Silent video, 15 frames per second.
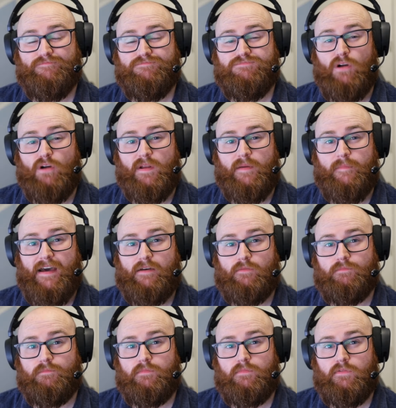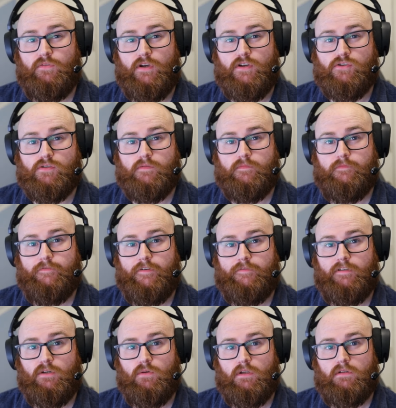Probably about
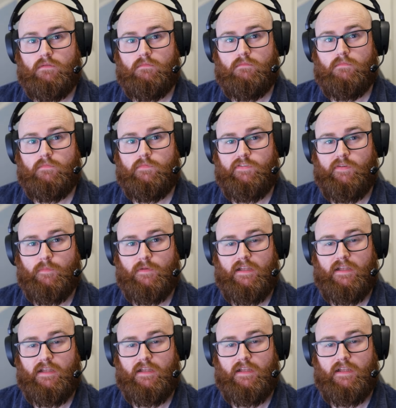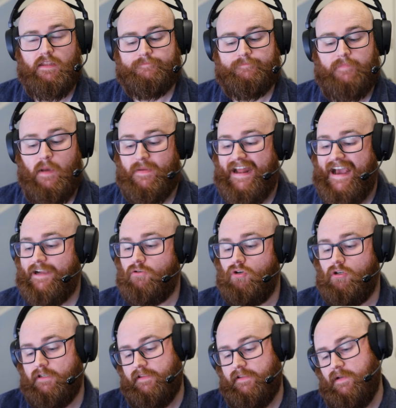350 quid, something like that. I mean,
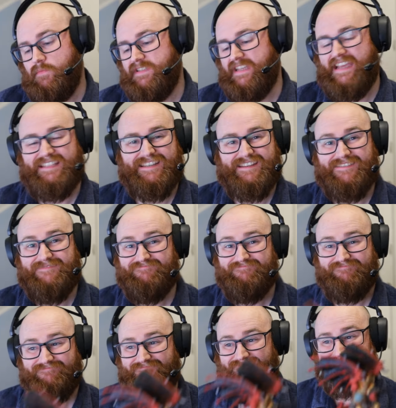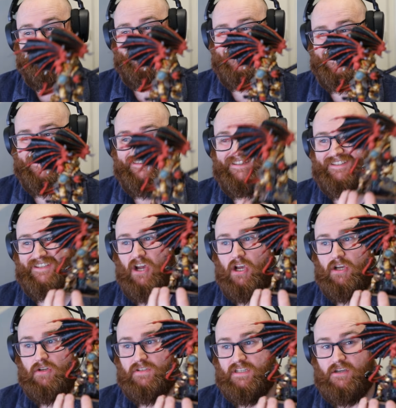Angron I think was 80, so this guy
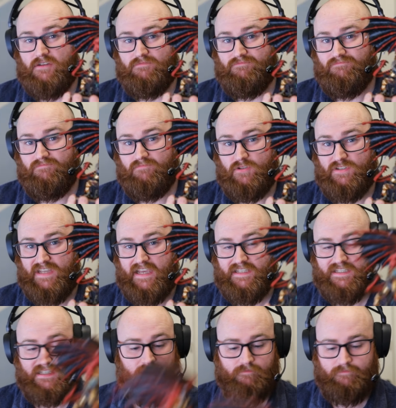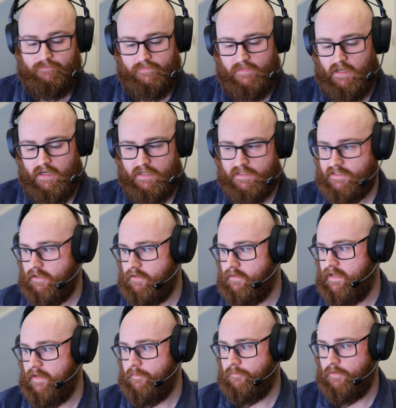on his own was 80. So
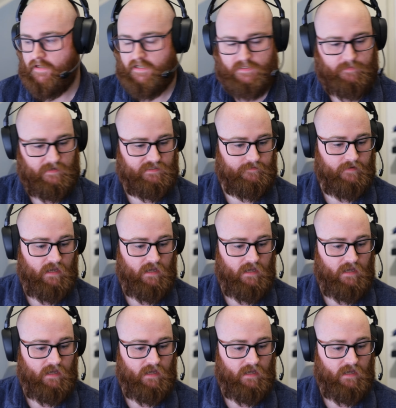yeah, pretty expensive.